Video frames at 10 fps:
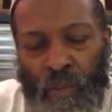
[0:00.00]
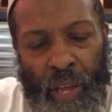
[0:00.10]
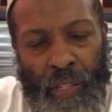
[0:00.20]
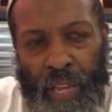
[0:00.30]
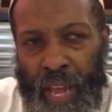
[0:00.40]

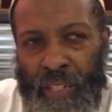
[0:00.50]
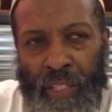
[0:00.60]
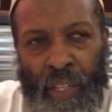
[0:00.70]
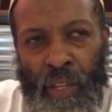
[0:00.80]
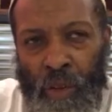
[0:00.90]

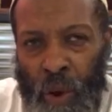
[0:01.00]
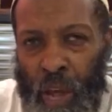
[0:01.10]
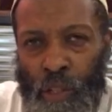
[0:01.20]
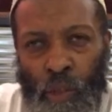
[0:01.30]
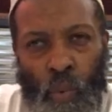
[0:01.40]
fantastic
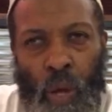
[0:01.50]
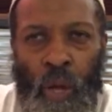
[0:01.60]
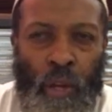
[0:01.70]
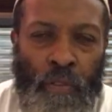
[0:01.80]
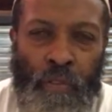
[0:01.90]

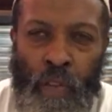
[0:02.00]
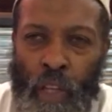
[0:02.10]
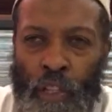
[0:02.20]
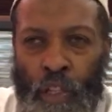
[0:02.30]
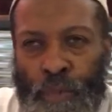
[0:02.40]
groundswell of
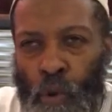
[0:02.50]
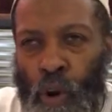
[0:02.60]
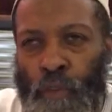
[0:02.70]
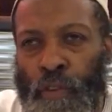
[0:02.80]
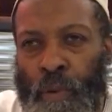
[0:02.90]

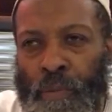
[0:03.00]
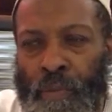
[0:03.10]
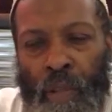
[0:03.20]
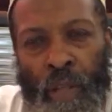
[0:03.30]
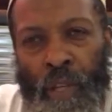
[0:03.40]
support from